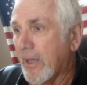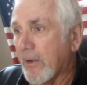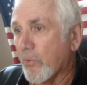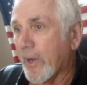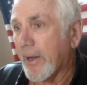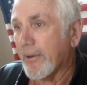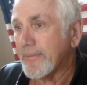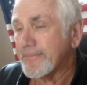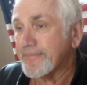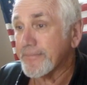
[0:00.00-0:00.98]

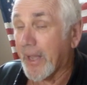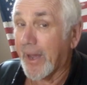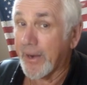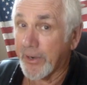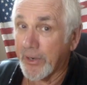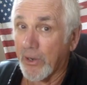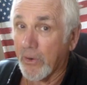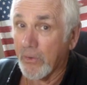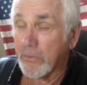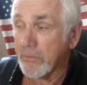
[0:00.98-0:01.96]
Well, I don't
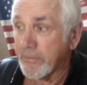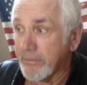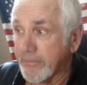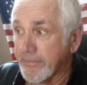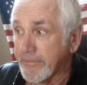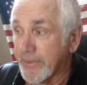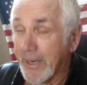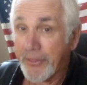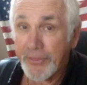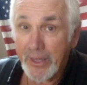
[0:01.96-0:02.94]
know. But
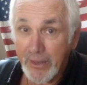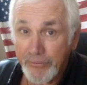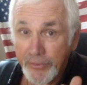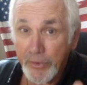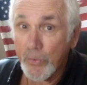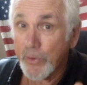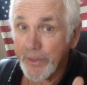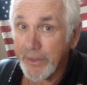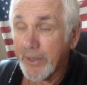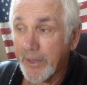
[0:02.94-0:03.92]
I think if you were
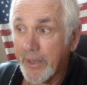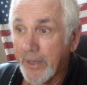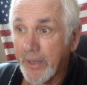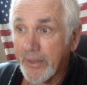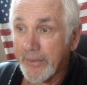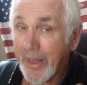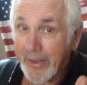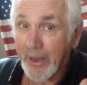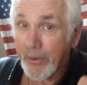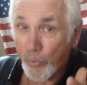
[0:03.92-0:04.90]
to
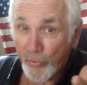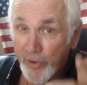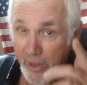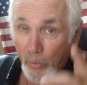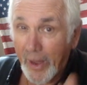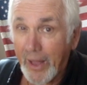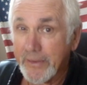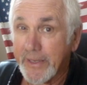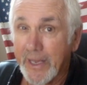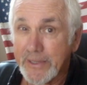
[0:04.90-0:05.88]
take a real
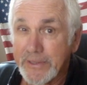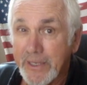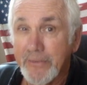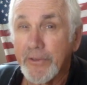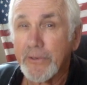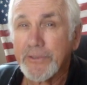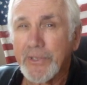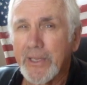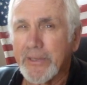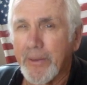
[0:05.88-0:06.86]
wild guess, and if you
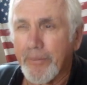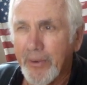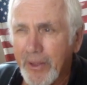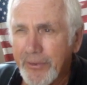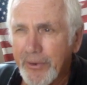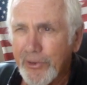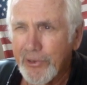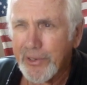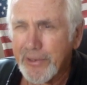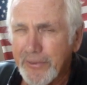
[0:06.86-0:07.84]
said the
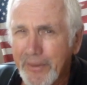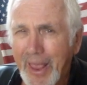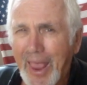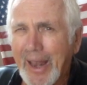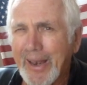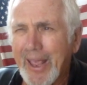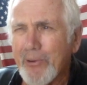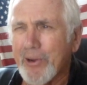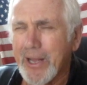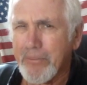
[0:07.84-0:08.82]
Brotherhood, and they
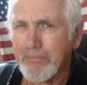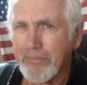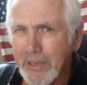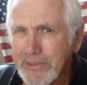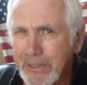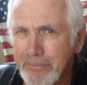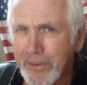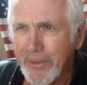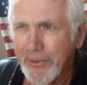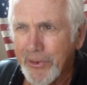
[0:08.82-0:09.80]
were the Muslim
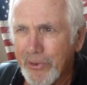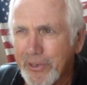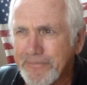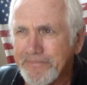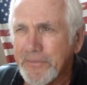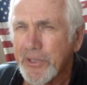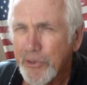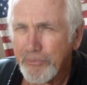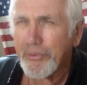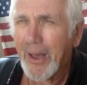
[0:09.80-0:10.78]
Brotherhood,
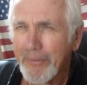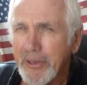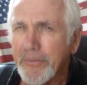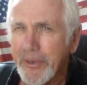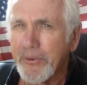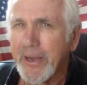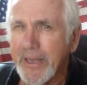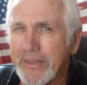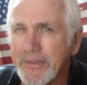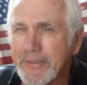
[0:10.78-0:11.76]
you probably be
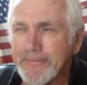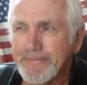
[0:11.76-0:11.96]
right.